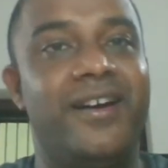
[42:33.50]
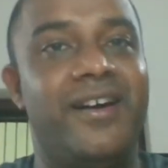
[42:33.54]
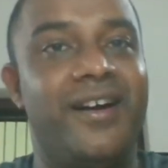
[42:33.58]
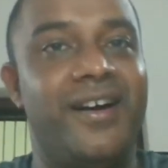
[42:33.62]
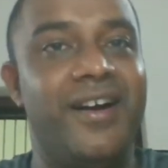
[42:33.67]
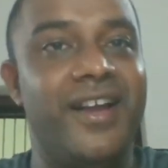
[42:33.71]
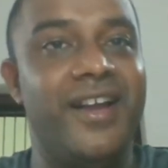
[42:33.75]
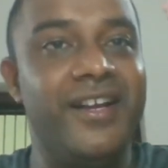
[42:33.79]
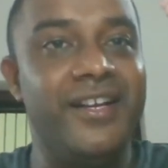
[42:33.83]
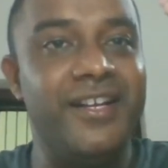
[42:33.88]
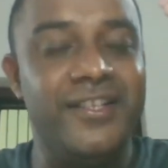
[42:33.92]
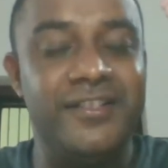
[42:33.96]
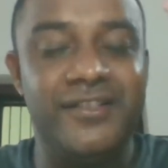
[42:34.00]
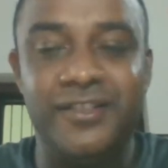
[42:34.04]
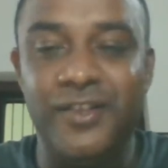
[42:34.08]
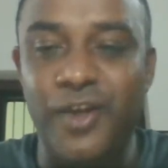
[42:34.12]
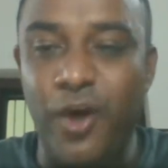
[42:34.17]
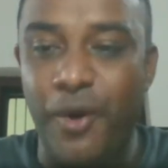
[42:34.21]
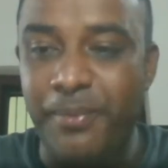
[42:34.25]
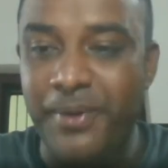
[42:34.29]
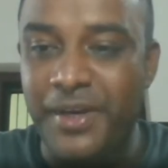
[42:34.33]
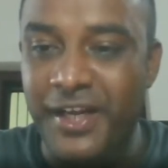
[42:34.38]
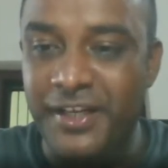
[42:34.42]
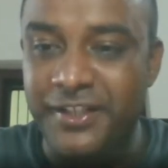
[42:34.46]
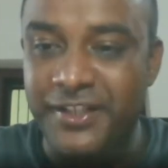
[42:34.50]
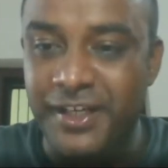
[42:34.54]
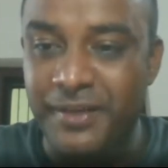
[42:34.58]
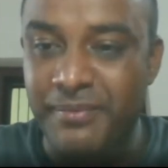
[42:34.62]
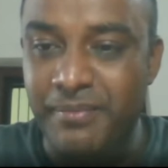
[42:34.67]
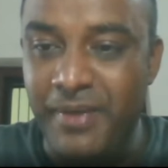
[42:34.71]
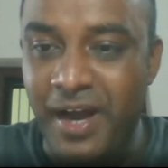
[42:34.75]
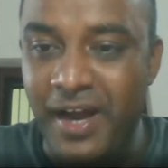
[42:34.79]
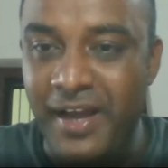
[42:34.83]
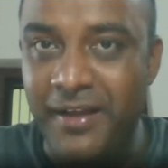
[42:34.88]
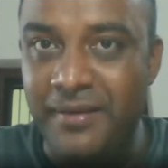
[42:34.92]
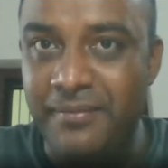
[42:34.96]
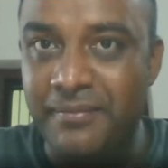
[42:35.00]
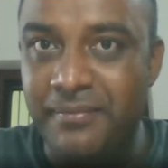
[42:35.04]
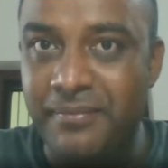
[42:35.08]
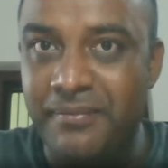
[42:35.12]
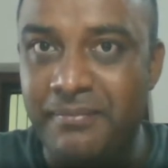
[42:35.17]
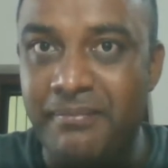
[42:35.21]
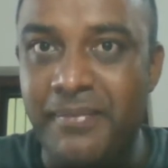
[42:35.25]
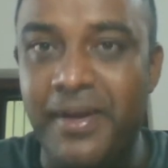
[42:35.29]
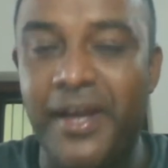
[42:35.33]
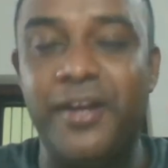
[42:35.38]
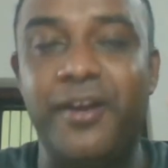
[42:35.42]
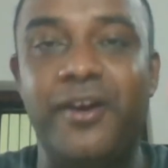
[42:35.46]
It is dominated by
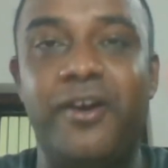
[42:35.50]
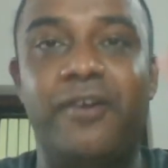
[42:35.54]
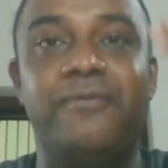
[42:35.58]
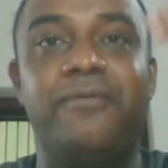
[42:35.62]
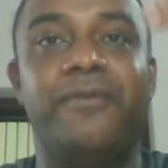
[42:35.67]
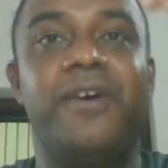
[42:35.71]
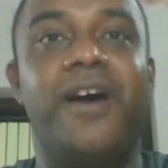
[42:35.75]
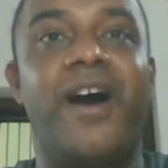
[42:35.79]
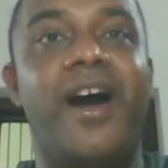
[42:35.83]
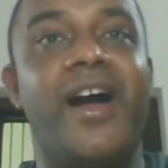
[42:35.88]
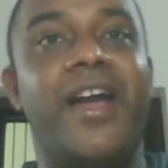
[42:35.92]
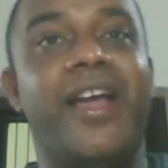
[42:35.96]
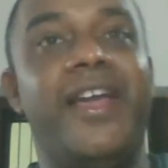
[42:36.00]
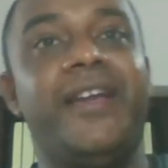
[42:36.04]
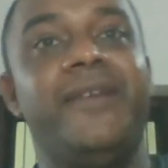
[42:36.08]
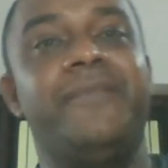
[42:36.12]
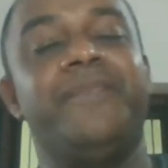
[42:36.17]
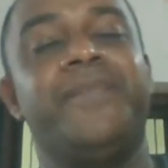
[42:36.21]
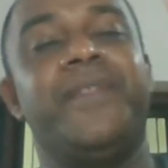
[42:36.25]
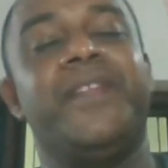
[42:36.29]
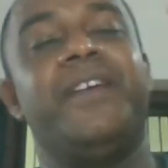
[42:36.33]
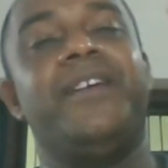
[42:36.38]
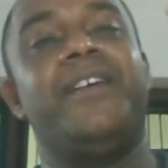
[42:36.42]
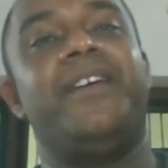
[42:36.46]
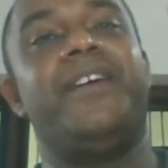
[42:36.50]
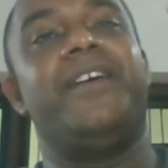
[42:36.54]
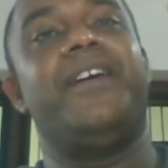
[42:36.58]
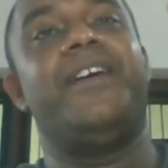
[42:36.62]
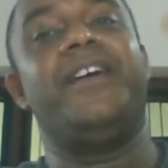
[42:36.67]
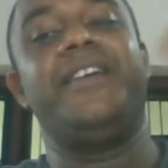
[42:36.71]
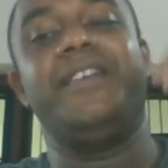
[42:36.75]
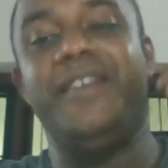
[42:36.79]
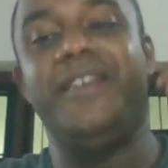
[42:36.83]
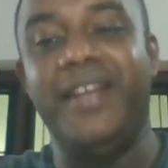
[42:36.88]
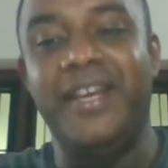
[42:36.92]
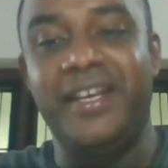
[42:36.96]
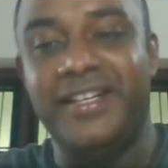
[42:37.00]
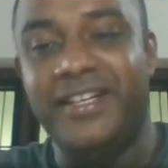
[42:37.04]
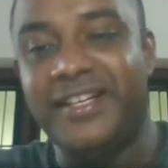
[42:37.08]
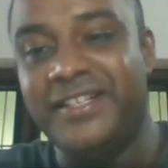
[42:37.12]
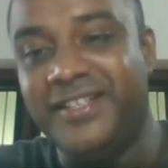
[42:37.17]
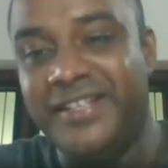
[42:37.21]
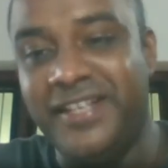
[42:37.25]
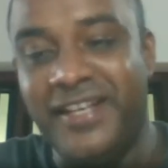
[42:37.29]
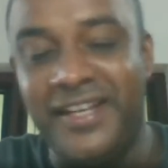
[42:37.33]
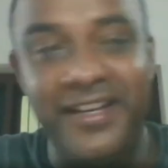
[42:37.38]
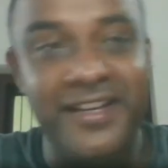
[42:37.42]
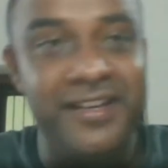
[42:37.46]
men of high
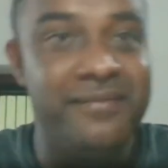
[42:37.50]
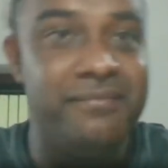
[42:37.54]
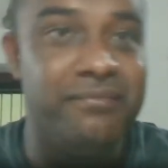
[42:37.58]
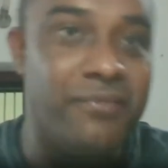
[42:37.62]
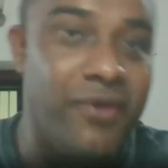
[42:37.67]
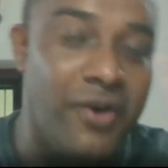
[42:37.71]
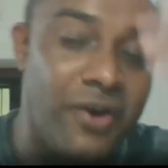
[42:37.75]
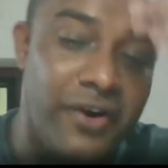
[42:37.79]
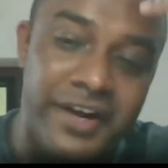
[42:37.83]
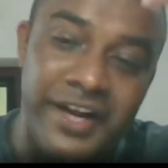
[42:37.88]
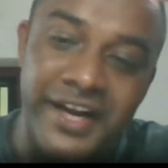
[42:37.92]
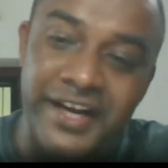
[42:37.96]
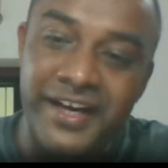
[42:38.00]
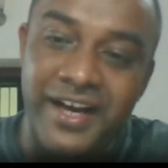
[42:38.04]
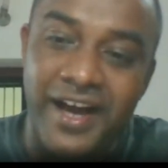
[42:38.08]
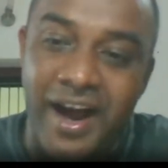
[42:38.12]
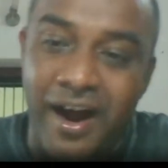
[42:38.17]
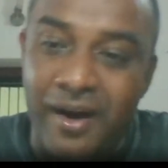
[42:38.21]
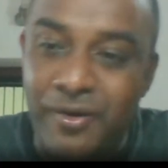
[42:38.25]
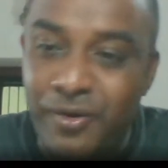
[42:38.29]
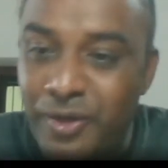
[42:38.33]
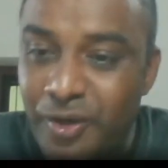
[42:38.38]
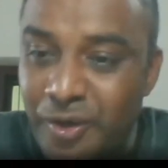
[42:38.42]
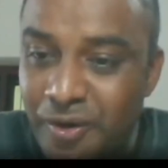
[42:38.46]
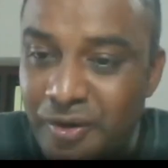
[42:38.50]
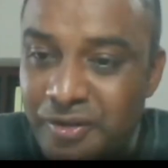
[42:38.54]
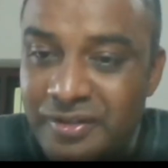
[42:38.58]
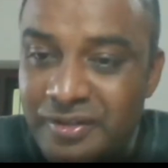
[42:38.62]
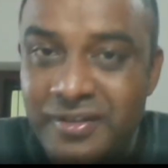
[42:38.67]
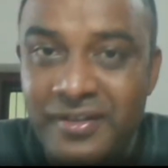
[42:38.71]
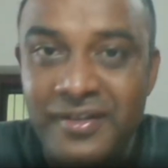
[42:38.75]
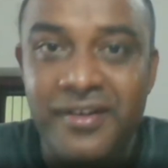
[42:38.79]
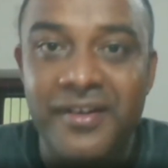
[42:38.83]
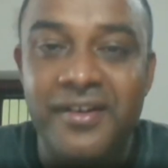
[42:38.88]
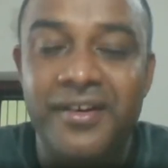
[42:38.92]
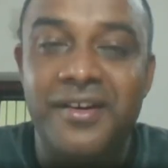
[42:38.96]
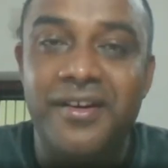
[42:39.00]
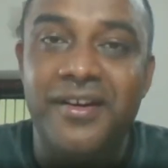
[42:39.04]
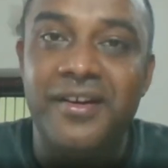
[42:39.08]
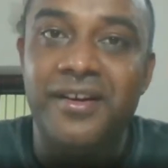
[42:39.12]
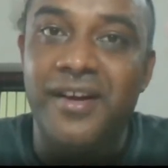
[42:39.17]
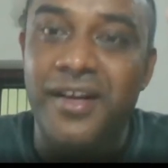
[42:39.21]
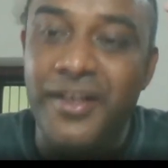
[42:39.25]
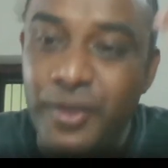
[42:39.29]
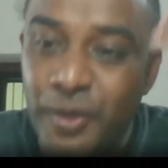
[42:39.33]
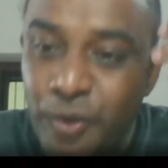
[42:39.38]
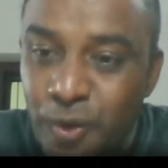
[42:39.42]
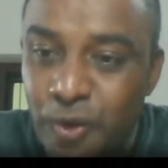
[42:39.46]
dignity, modern outlook,
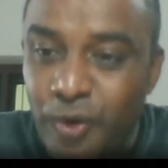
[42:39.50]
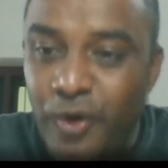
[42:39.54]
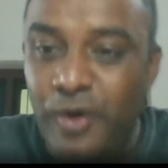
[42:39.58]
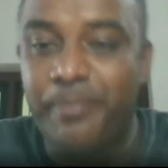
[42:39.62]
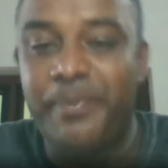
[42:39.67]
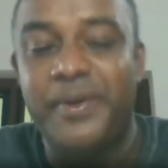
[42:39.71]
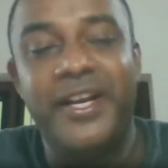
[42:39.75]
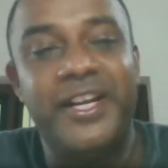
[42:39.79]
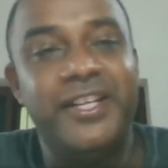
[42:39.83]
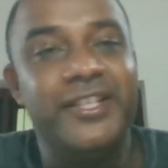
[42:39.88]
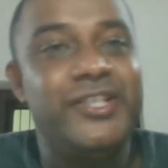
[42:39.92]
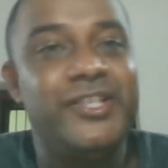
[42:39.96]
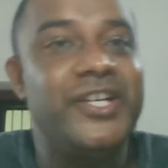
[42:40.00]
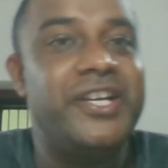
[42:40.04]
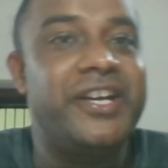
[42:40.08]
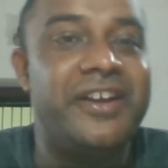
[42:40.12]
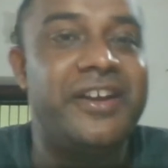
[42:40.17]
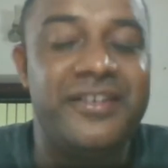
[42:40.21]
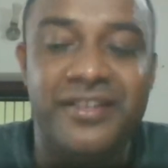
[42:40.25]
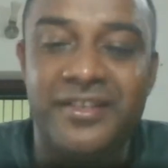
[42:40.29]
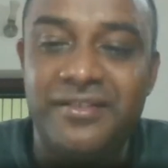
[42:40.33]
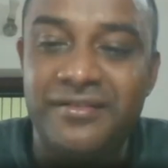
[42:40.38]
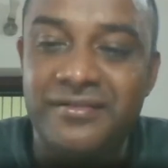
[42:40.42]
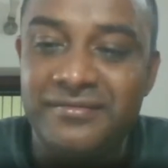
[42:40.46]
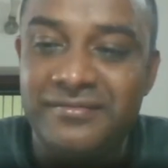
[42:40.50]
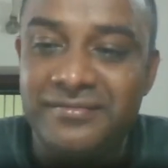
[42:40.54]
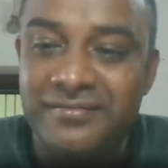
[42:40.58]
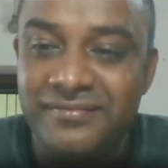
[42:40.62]
European education.